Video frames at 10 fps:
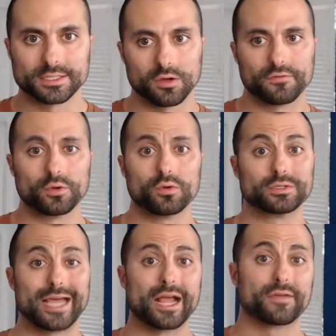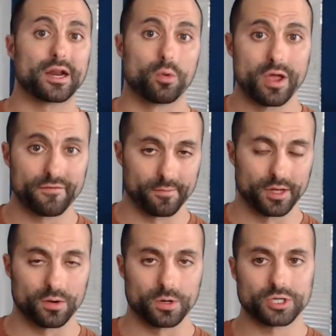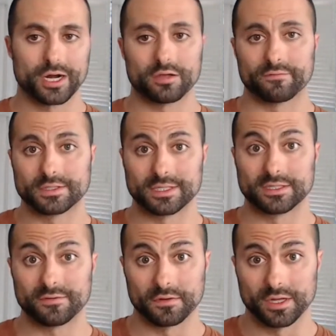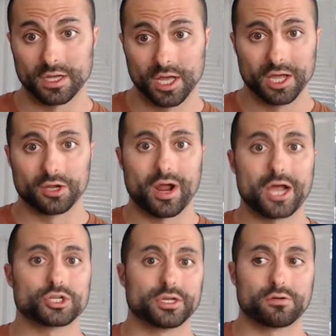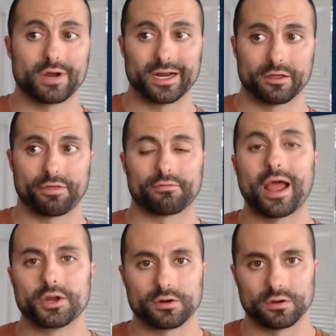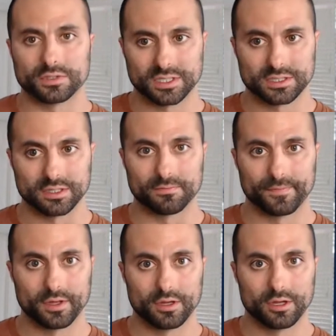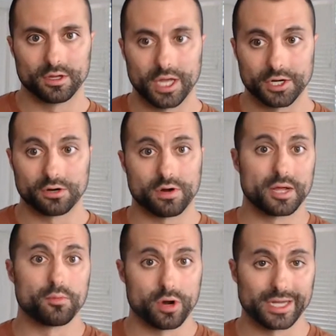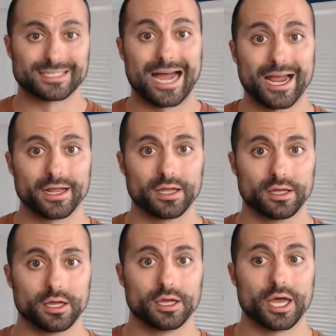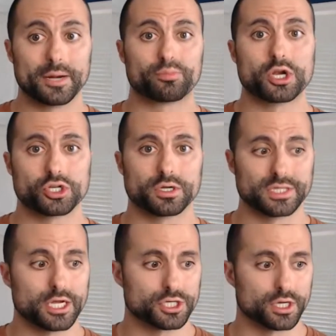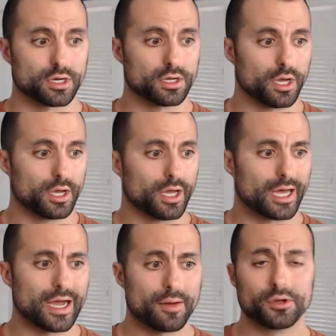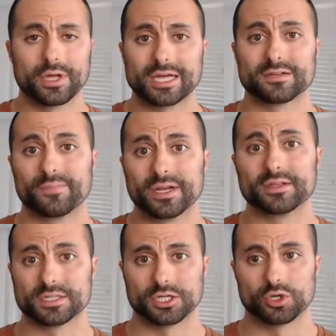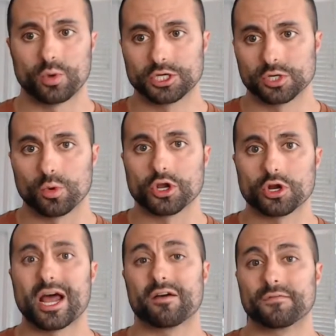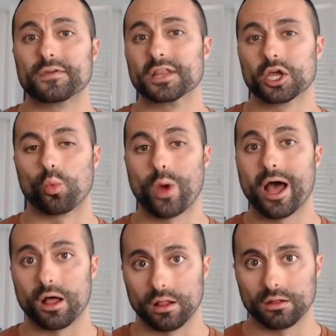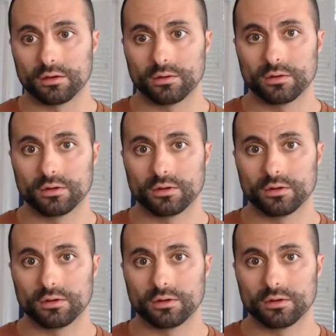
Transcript: And so if you take that away from it or you try to convince it differently, you're actually creating threat in your own system and you're creating more anxiety and pressurization. And how many of you guys have been in the situation where you're not feeling well?